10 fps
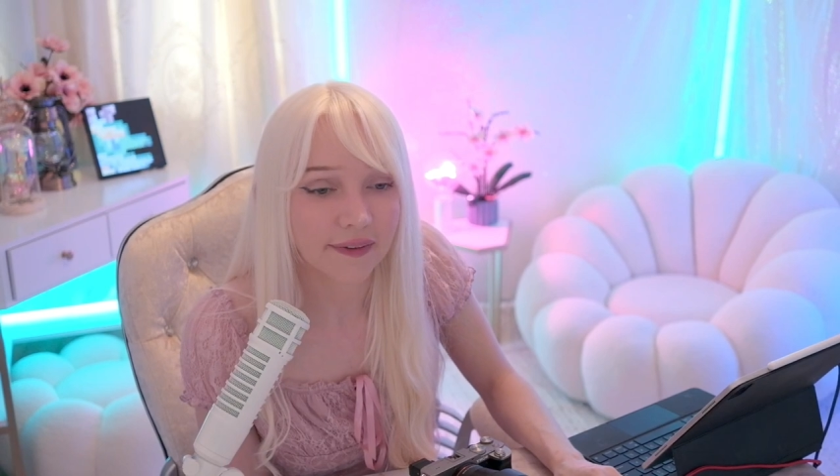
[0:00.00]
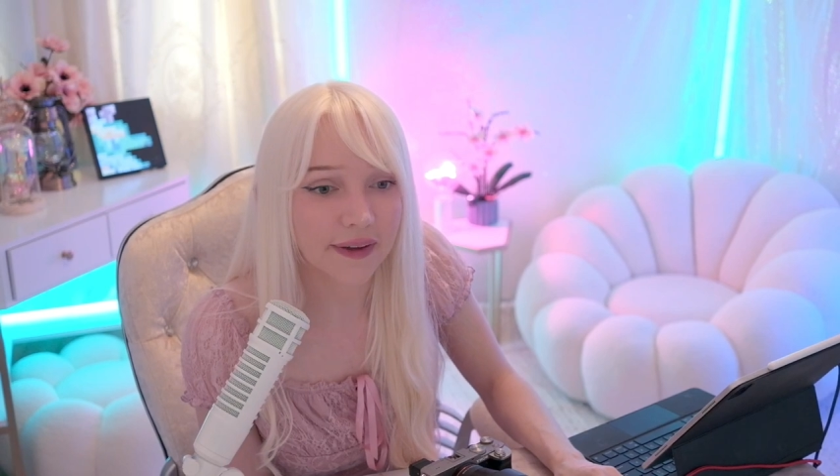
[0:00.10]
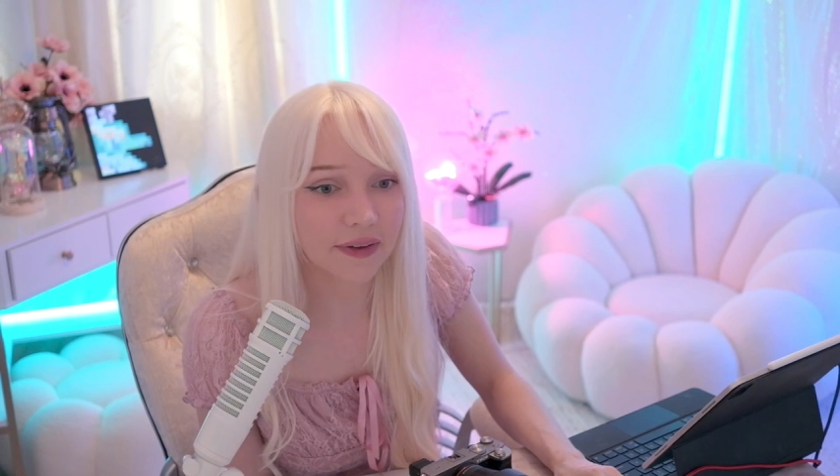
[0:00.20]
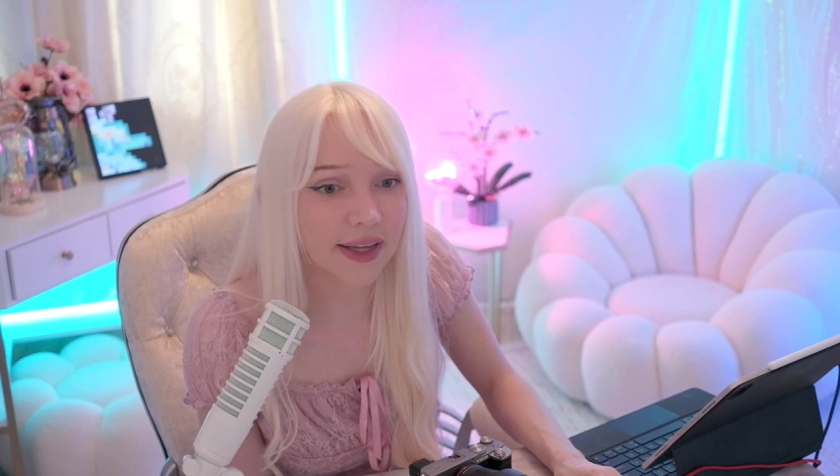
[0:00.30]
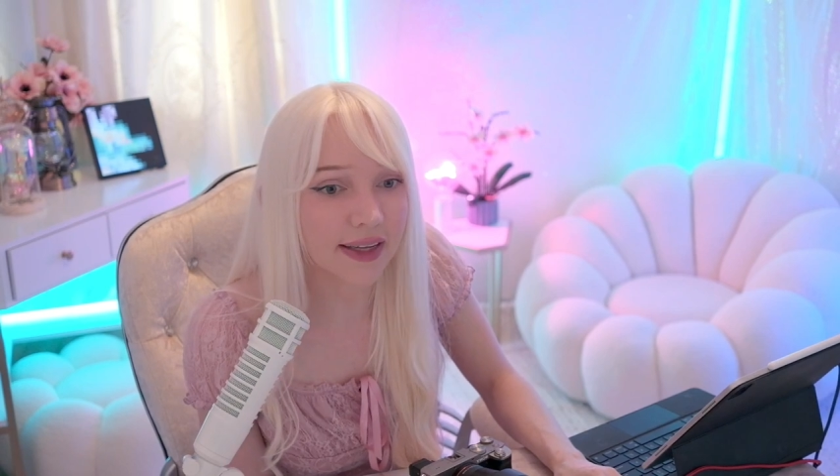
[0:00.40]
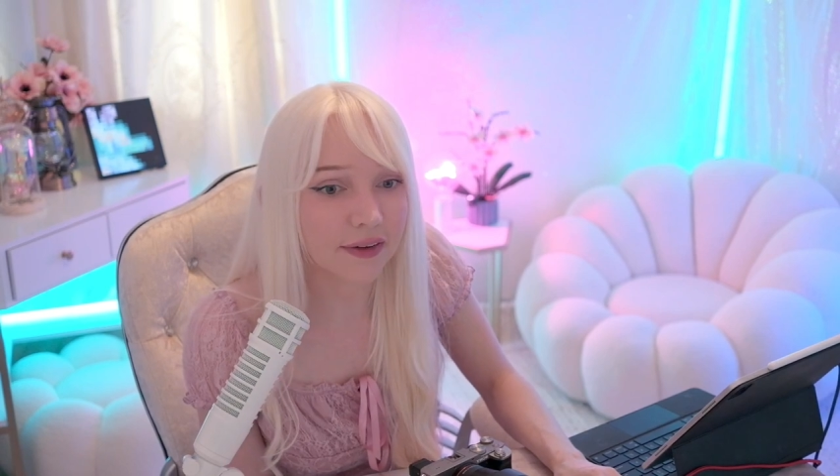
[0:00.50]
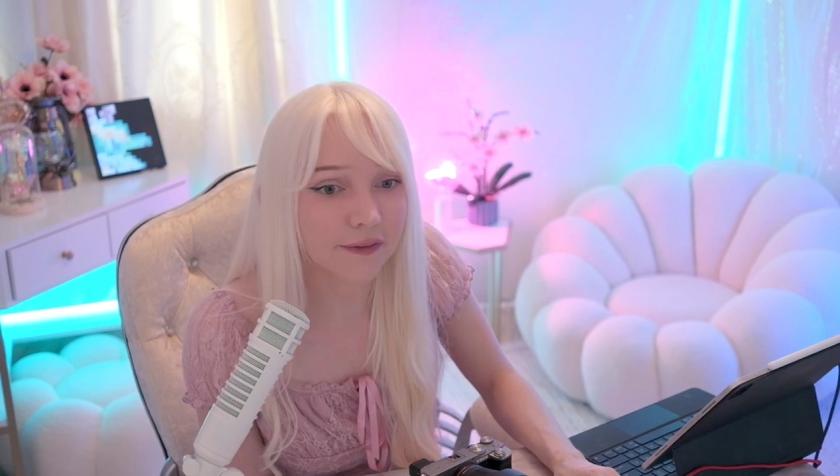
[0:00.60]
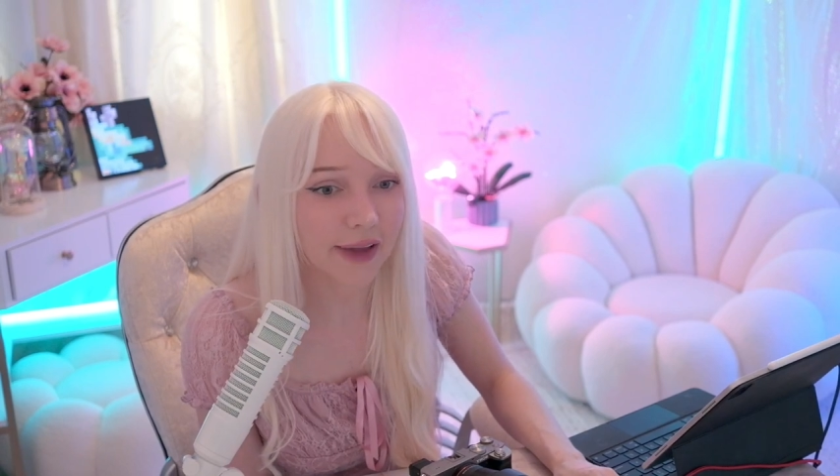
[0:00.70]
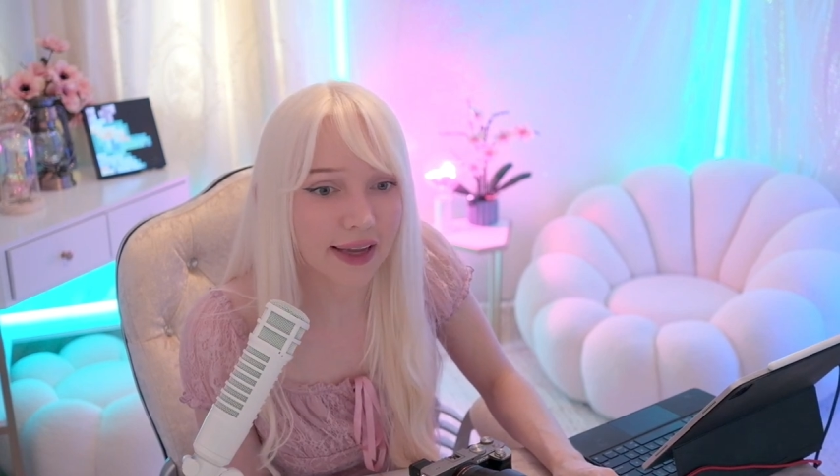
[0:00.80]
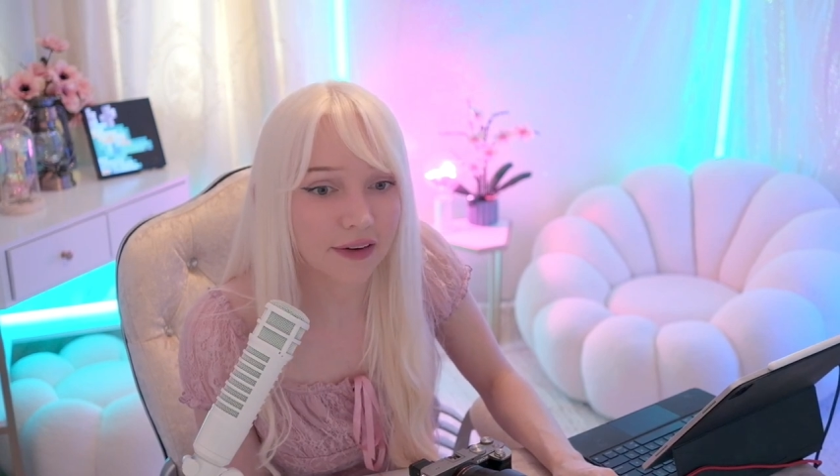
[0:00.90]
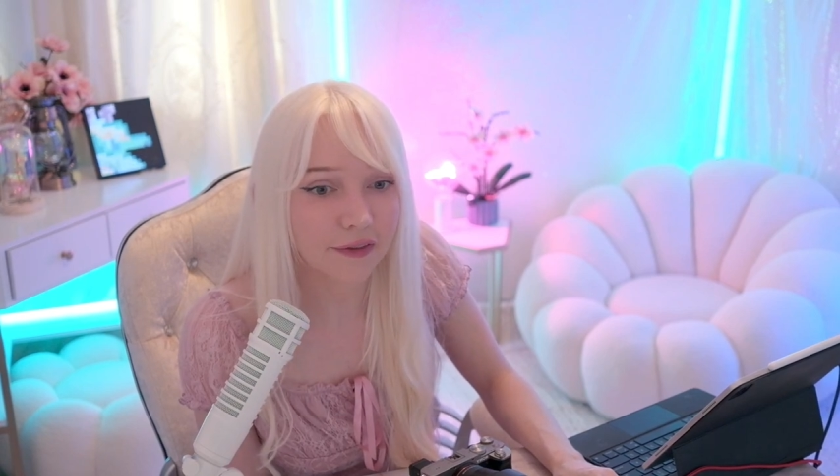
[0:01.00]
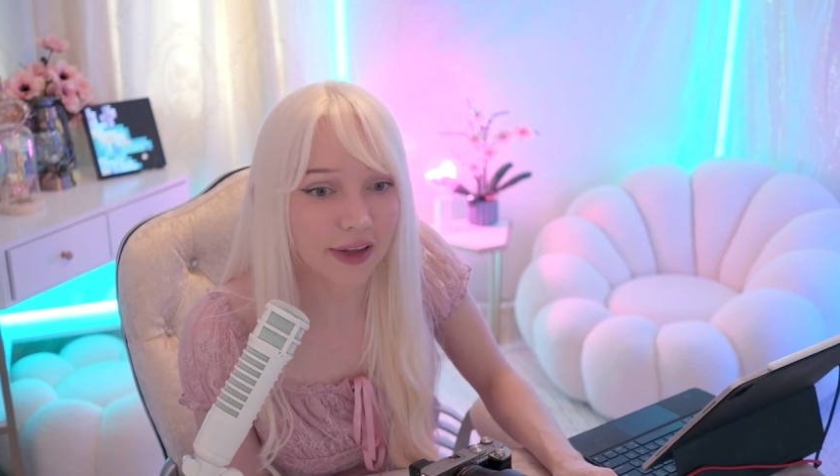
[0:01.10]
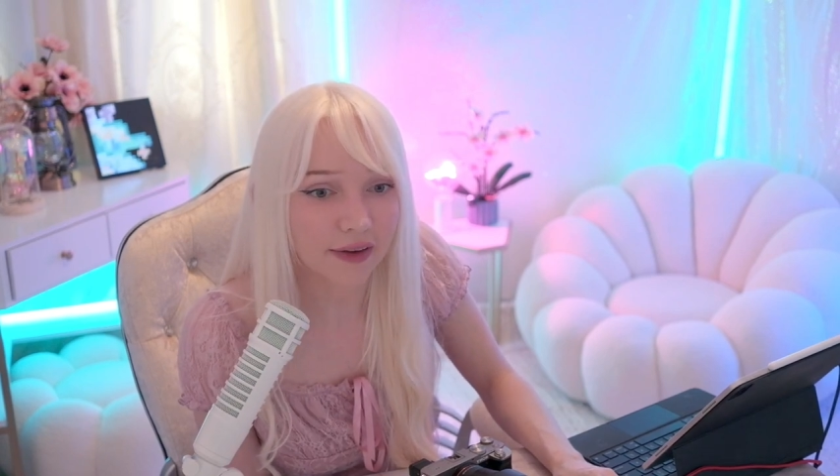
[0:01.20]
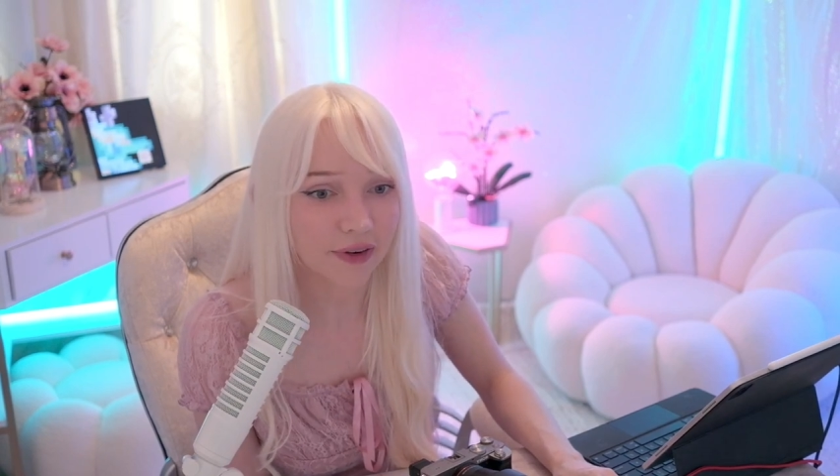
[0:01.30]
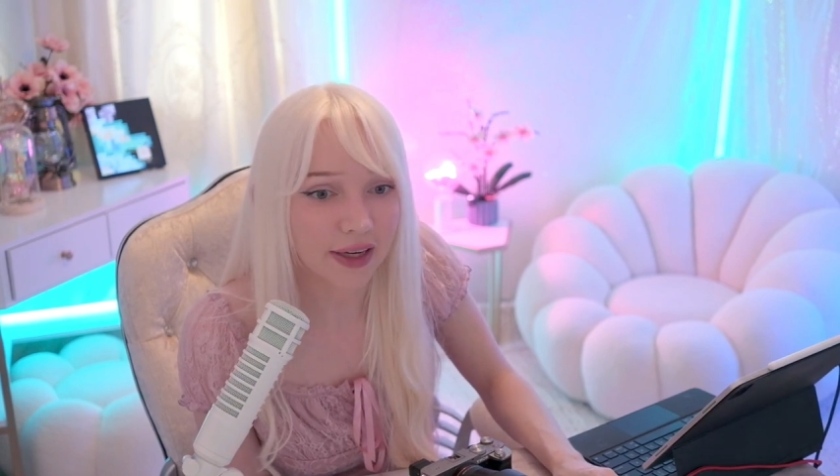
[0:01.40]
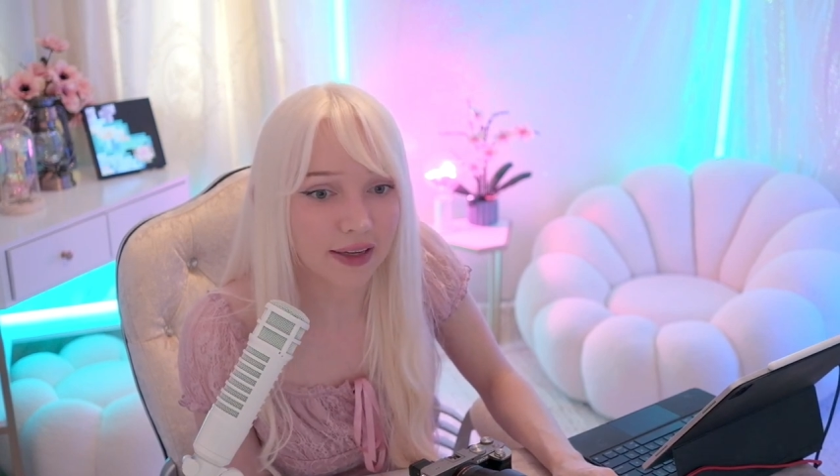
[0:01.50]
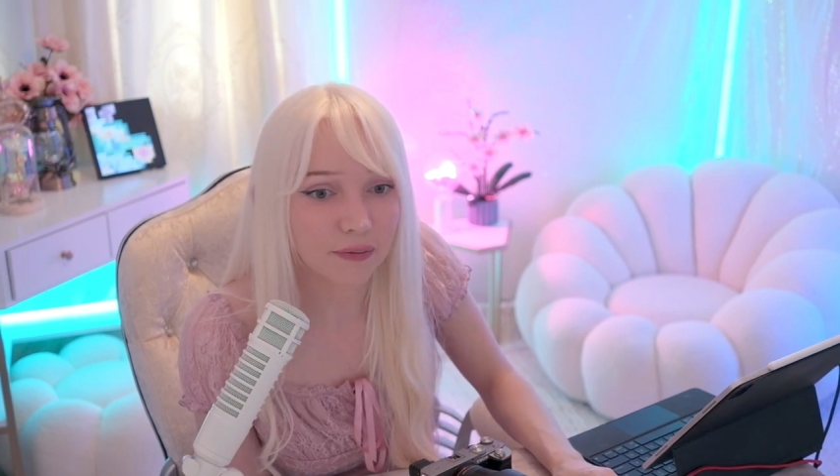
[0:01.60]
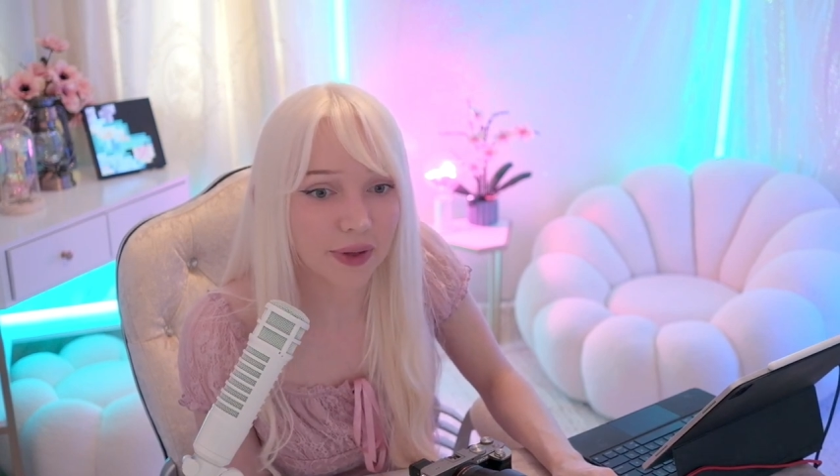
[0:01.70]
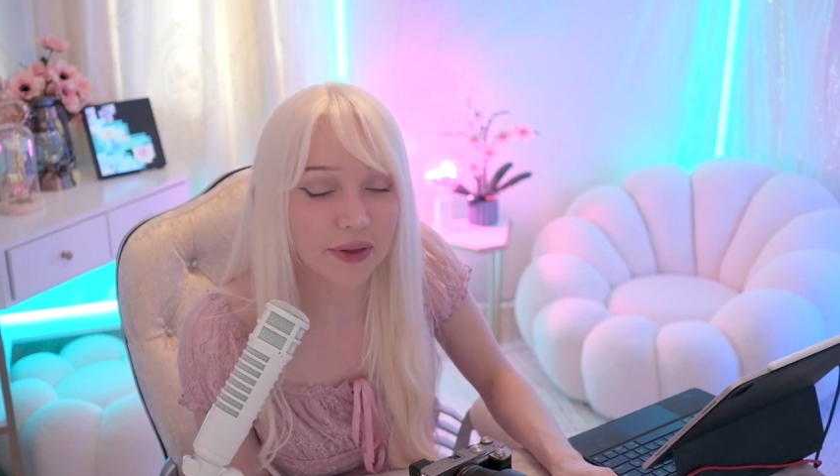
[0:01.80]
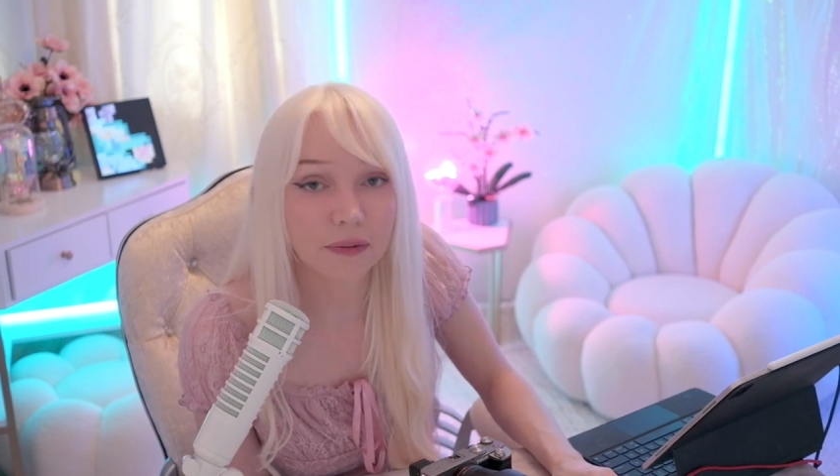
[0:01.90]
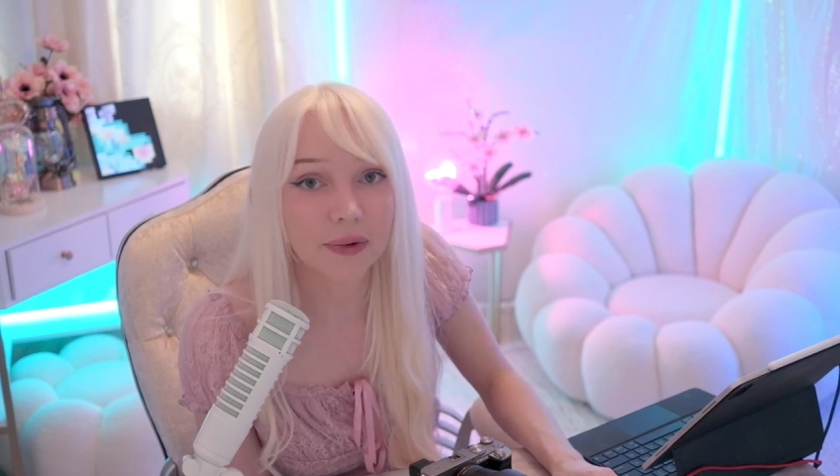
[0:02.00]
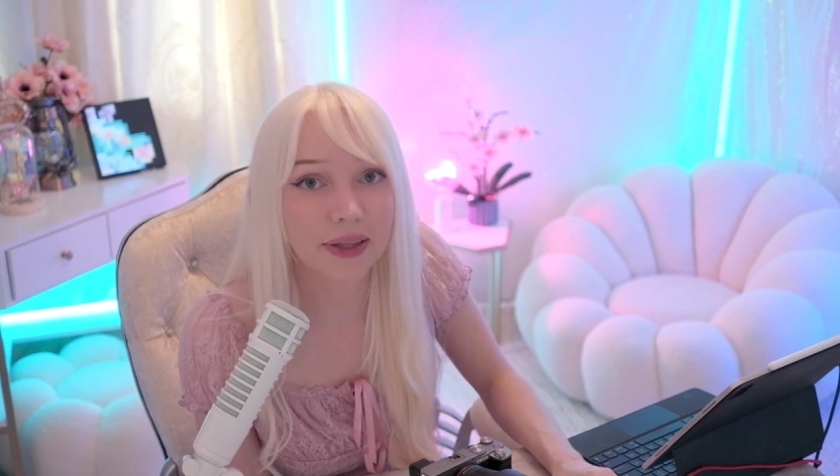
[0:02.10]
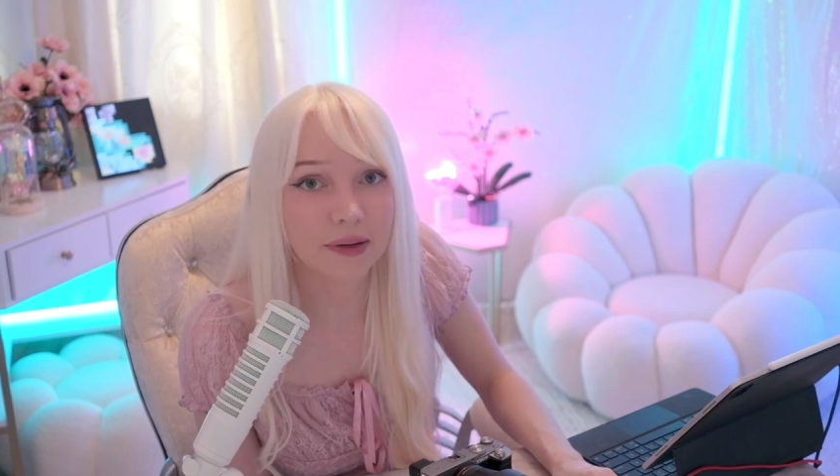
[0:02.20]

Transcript: They're like a fan favorite, but they're really